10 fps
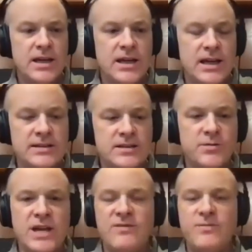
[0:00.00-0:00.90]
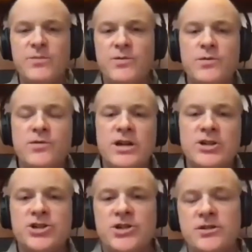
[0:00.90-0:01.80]
Yeah. And so we have people who are
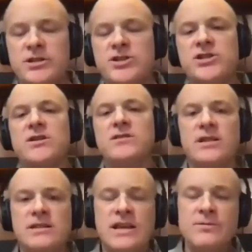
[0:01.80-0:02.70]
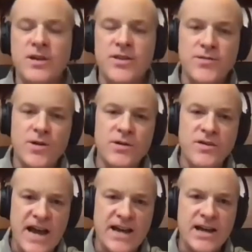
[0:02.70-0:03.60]
unsure and uncertain, and then we're throwing
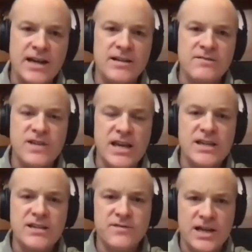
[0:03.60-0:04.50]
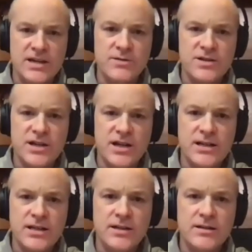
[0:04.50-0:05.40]
that kind of negative language on
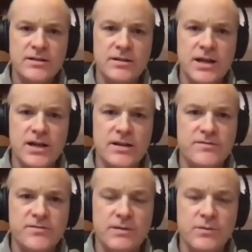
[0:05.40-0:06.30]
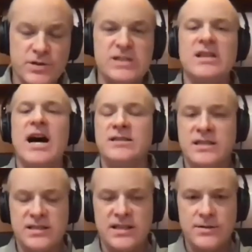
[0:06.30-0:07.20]
it, which is
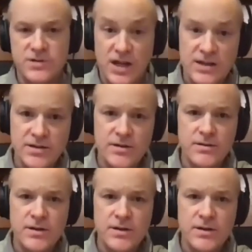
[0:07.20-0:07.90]
nonsense language also.